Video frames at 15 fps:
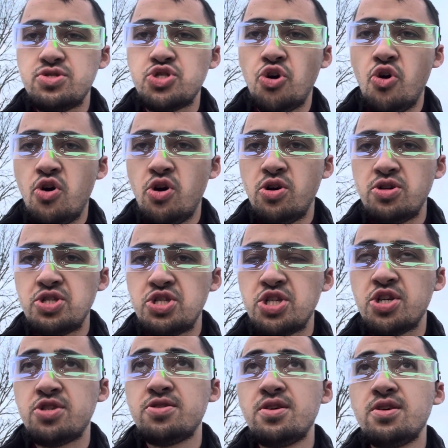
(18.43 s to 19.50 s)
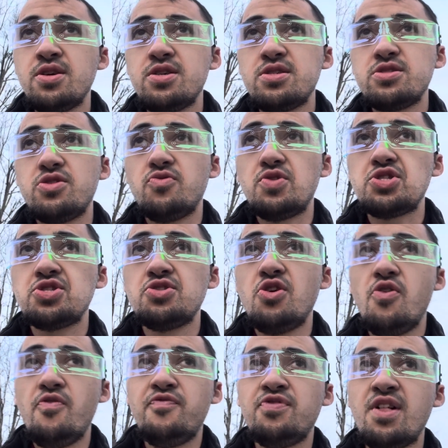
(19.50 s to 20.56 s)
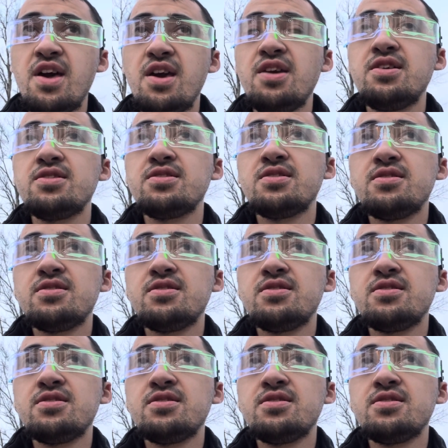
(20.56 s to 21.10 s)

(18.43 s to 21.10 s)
charged. You're a snowflake.